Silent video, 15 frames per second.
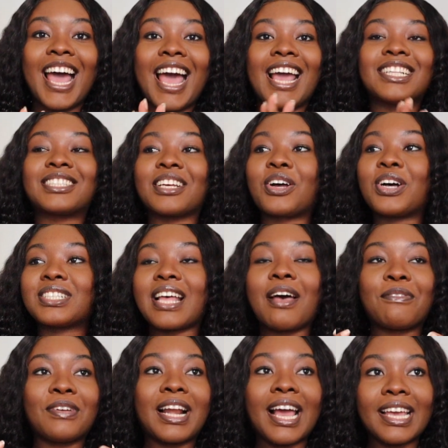It's because
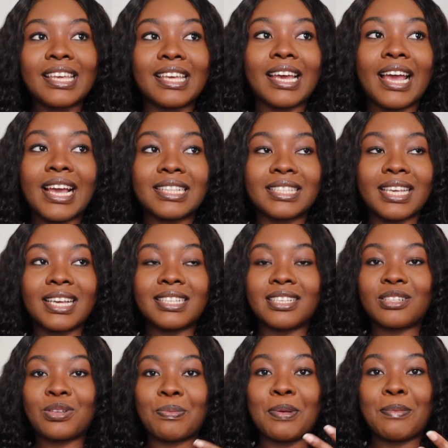I feel like it's
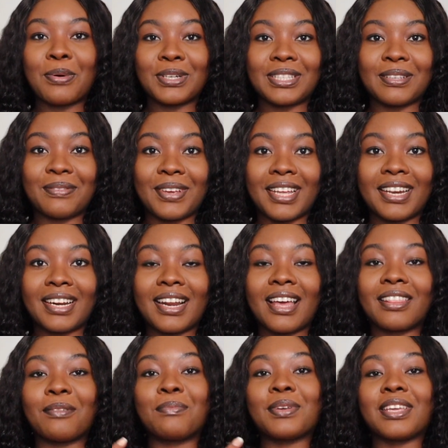easy to be motivated
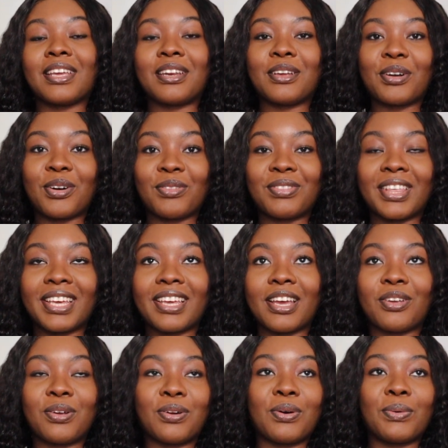at the beginning of the year.
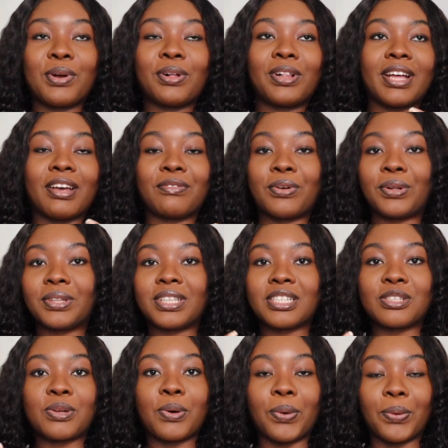You know, we all have all
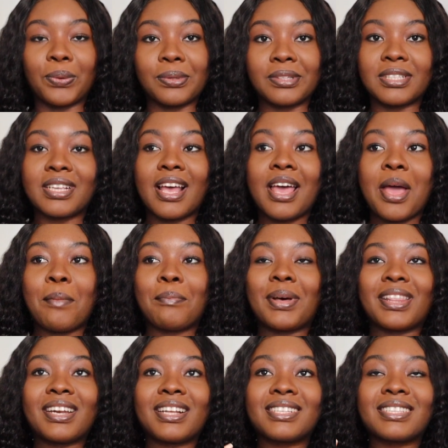these goals, but
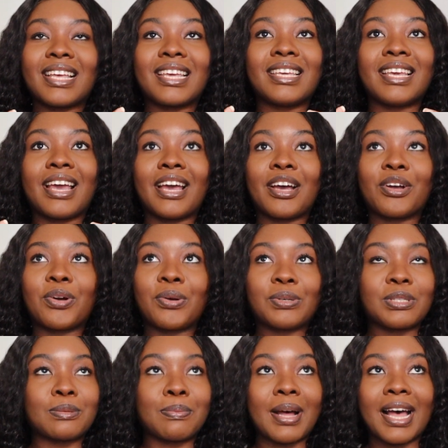then as the year
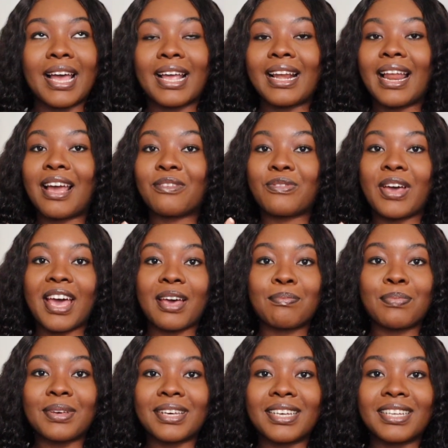goes by, life
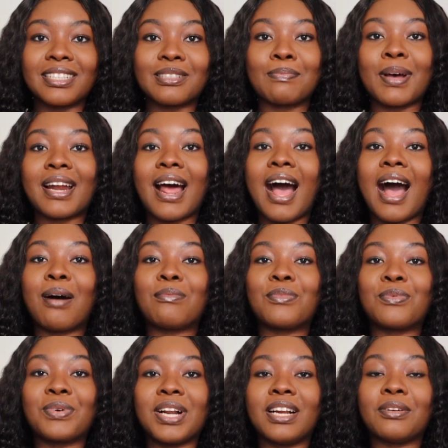happens. But
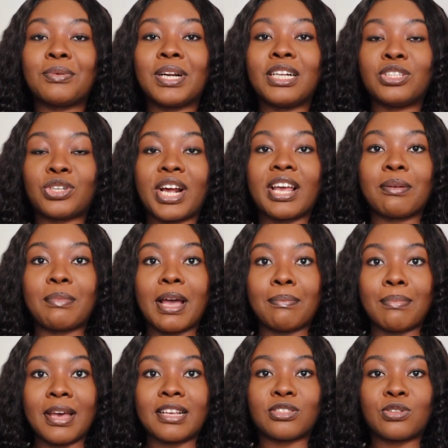I'm really trying my
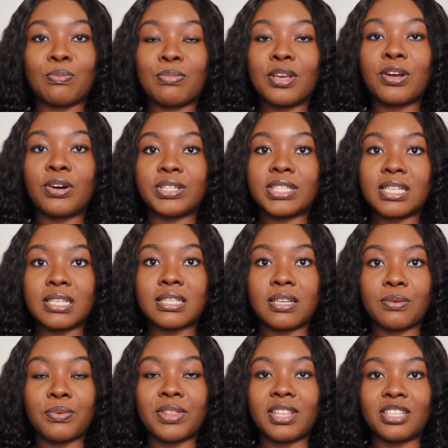best to be
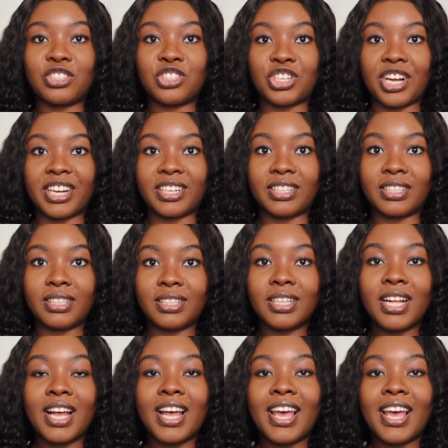consistent with this channel.